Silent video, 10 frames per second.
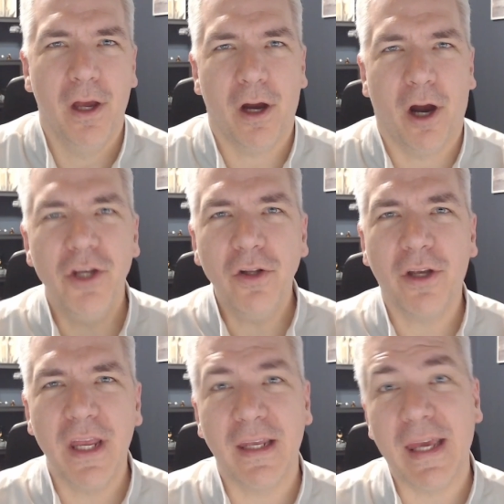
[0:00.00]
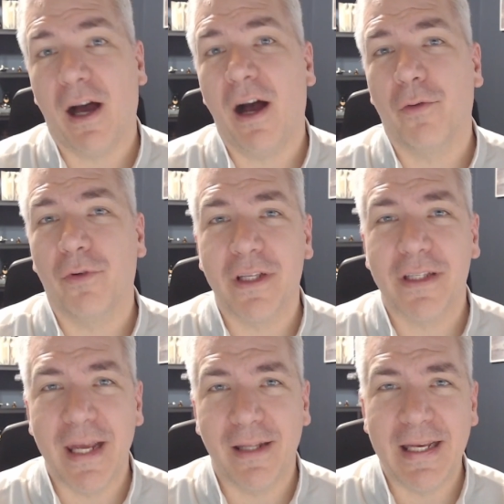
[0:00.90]
Are you looking to get hot real
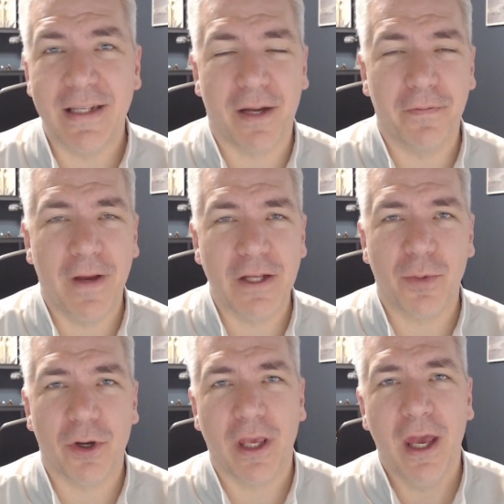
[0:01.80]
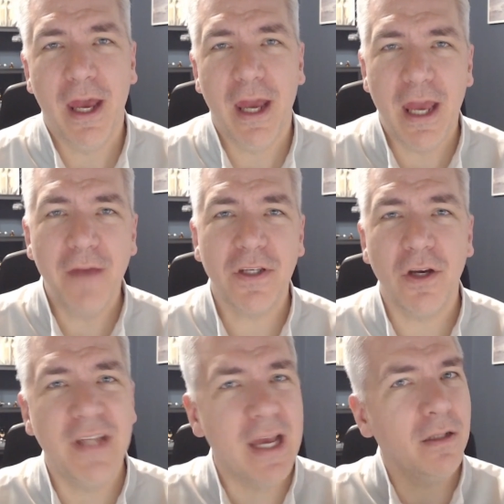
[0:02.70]
estate leads on Facebook? If
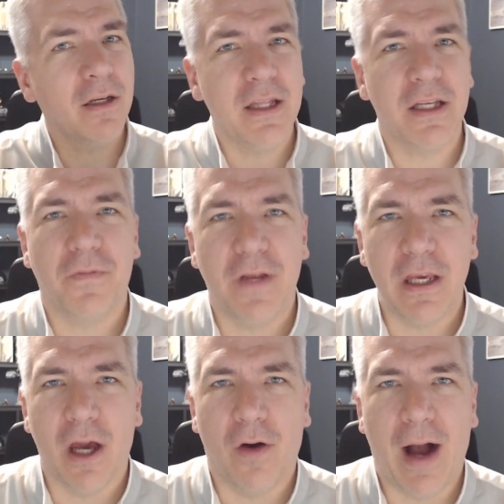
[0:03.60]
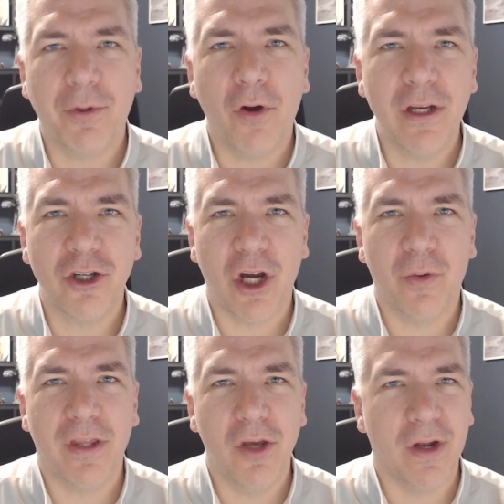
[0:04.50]
so, take a look at this video. I'm going to share
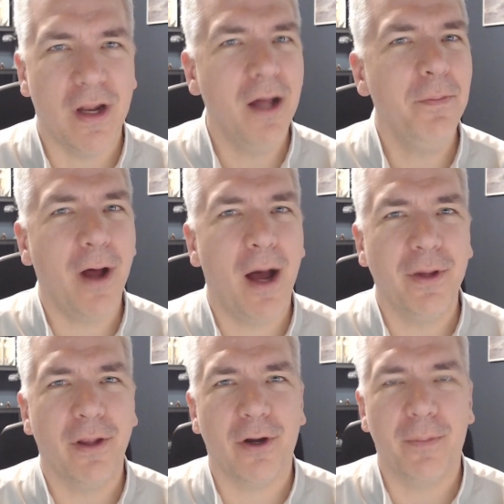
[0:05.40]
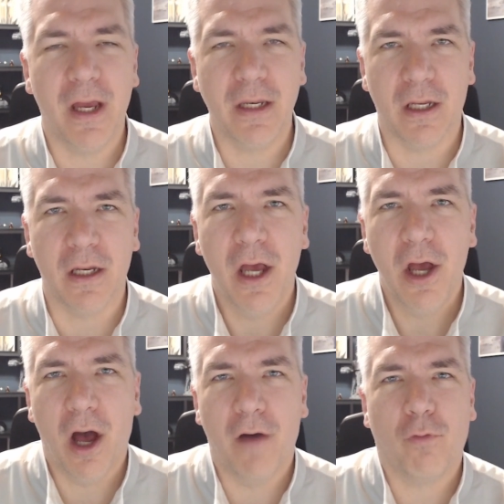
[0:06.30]
with you an unpopular opinion
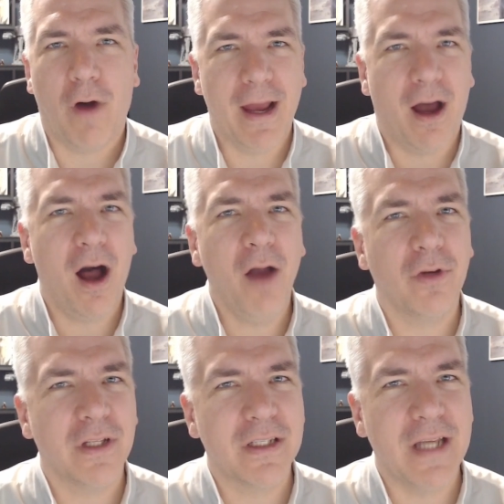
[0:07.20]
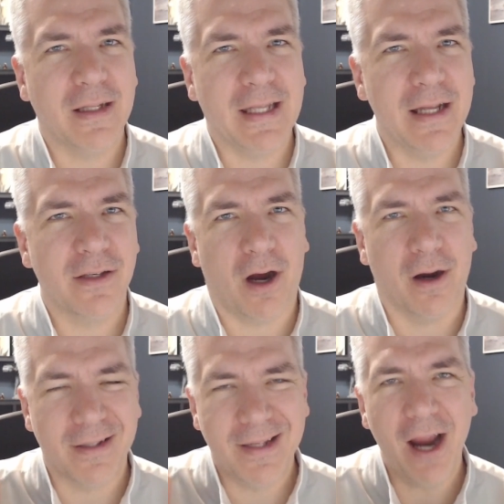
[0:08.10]
of why hot real estate leads
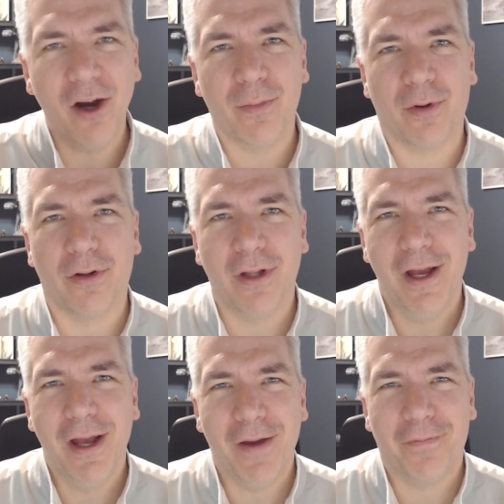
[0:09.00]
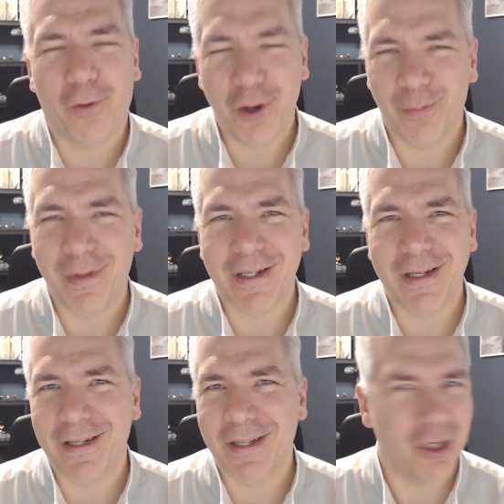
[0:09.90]
are terrible for your
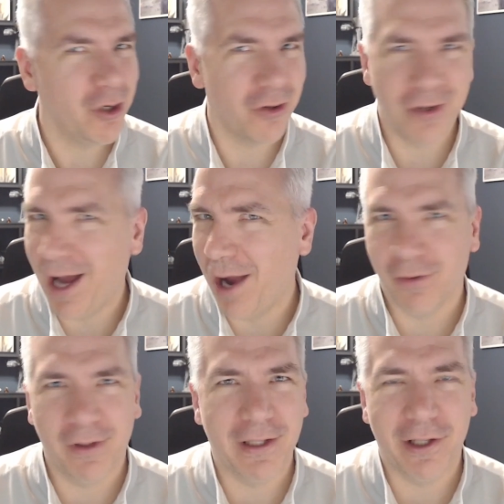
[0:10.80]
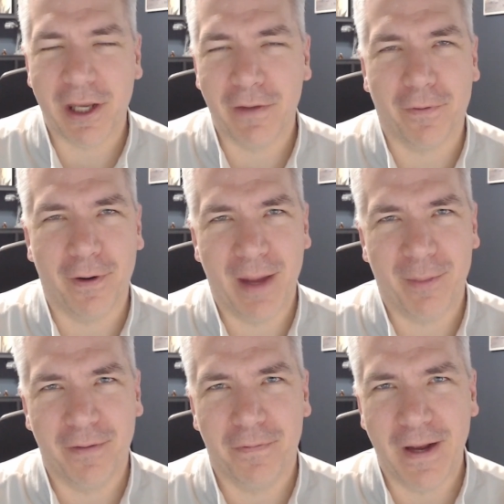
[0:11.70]
business and you're not really looking for them
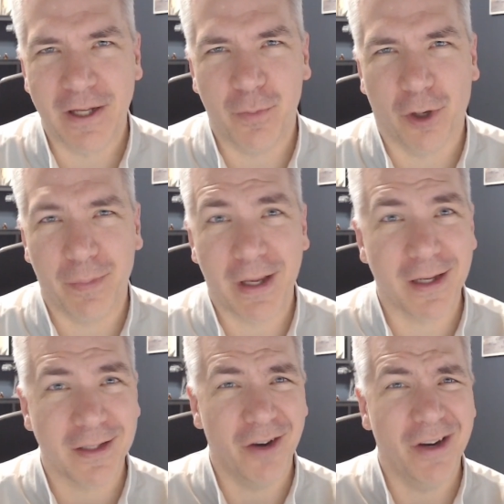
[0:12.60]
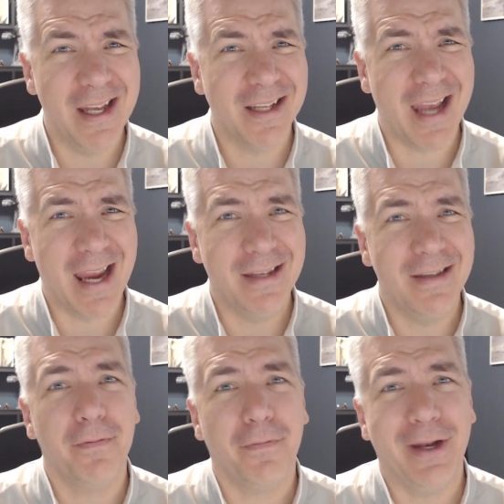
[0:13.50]
on Facebook because there is a
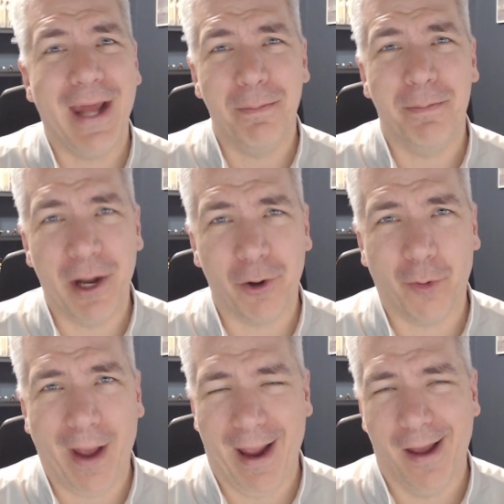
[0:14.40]
different and better way.